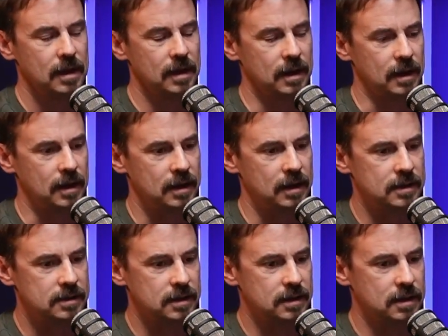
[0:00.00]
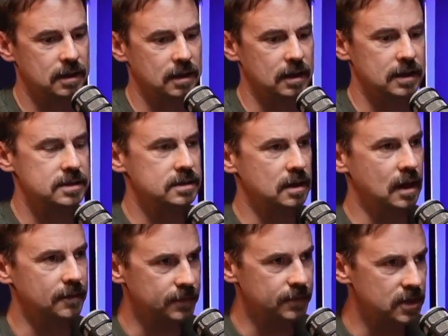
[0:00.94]
And it's
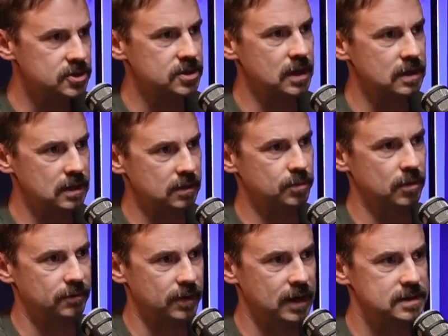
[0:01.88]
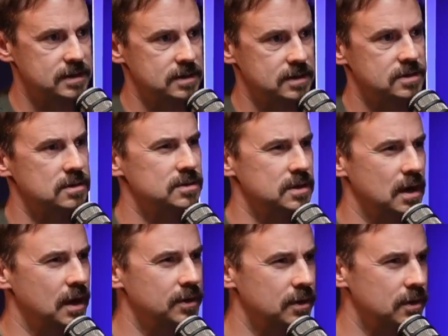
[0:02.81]
FHA that provides this. There's
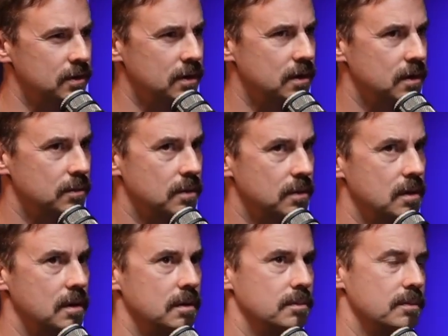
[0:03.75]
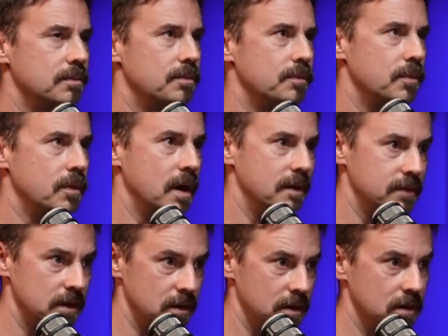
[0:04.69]
other
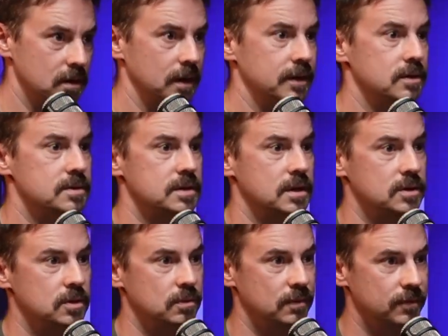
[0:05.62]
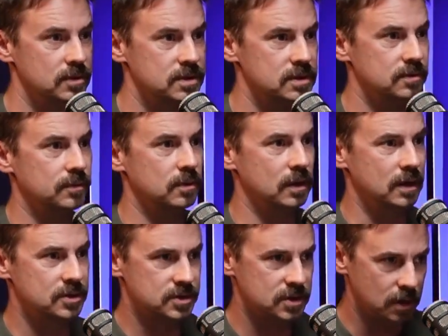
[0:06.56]
private lenders that do reverses for
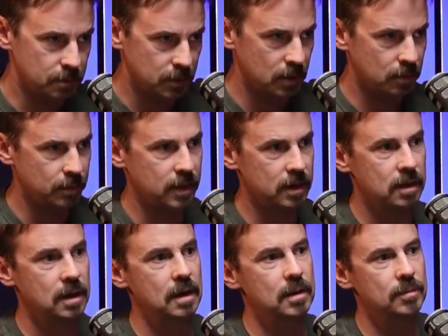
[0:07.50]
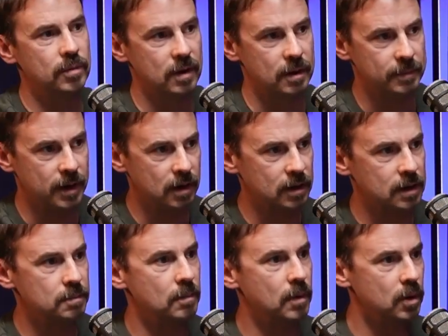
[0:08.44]
like jumbo, but
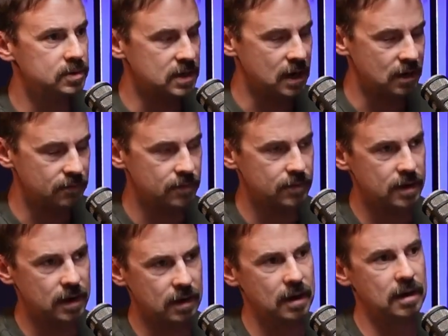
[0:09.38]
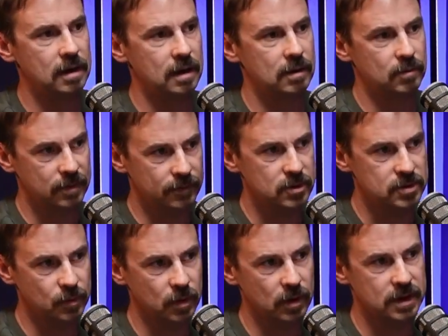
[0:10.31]
primarily every
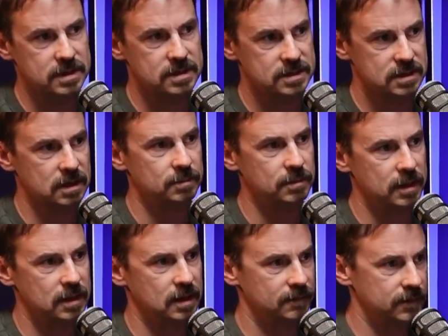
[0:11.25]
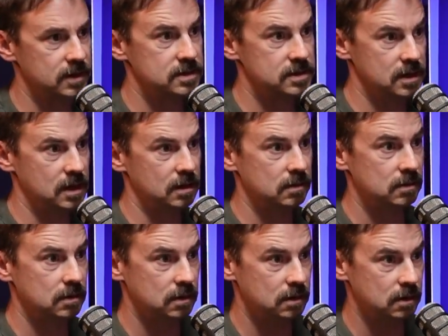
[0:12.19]
reverse mortgage is done by the FHA
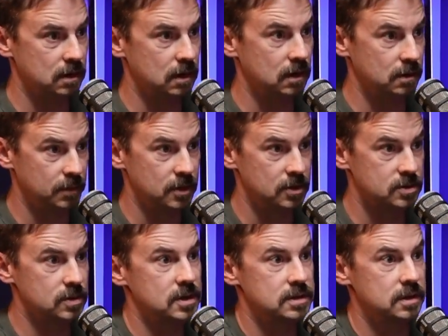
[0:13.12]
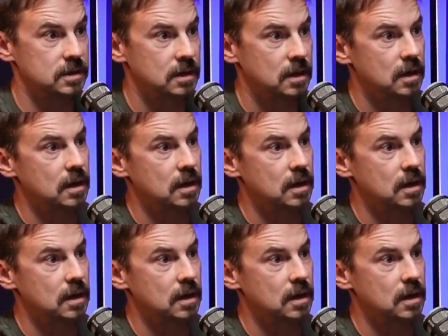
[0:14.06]
administration.